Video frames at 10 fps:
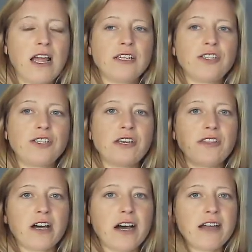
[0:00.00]
So
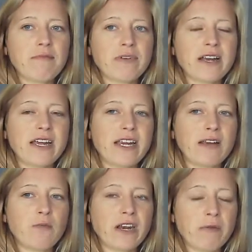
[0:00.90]
that I'm
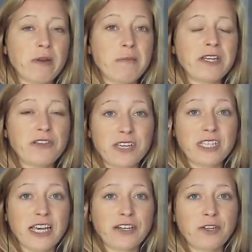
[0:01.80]
playing, when we do the
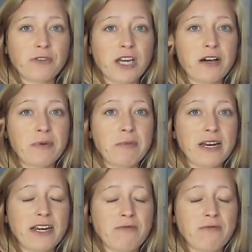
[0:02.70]
sectionals, I'll be playing